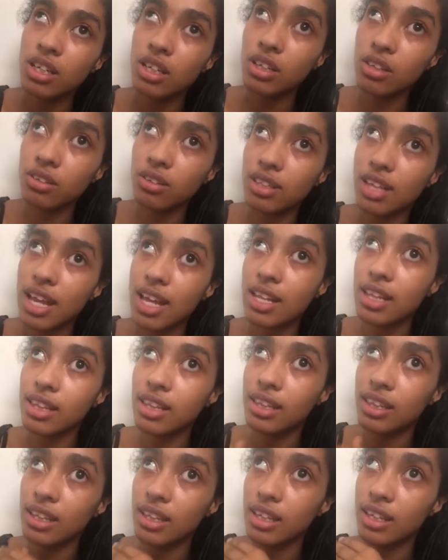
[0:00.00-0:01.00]
then
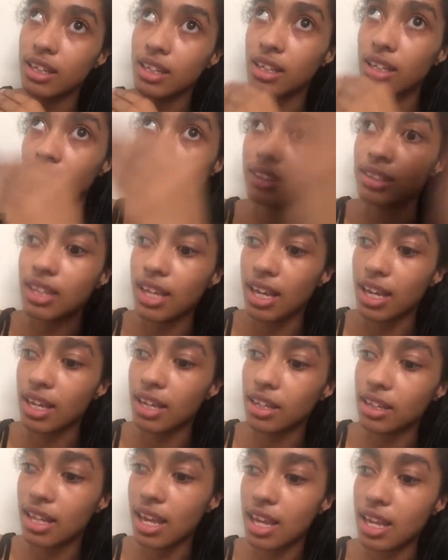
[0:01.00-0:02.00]

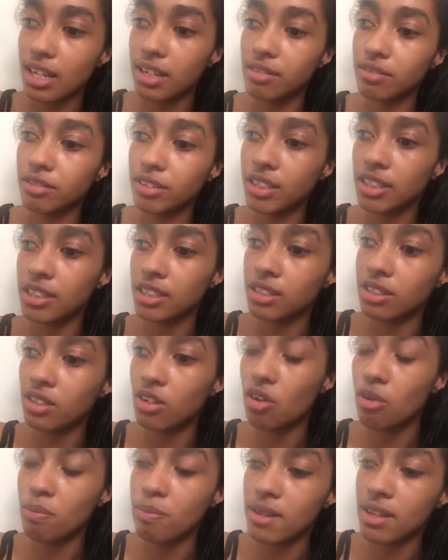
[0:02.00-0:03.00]
they can
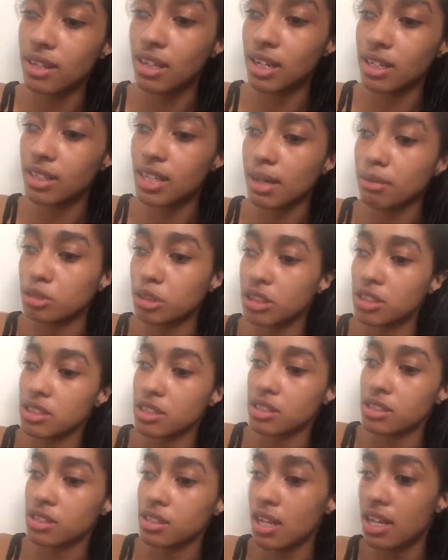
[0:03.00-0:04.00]
reopen the adoption
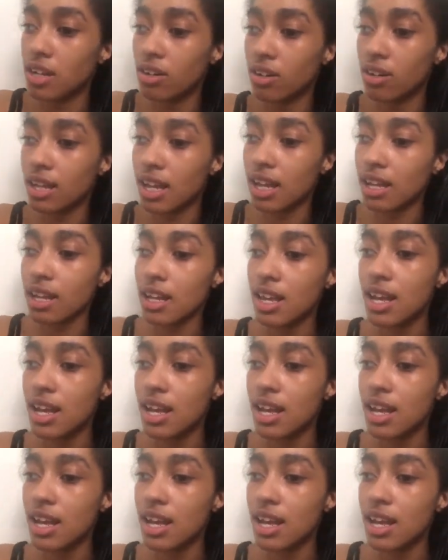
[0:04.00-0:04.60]
and all that.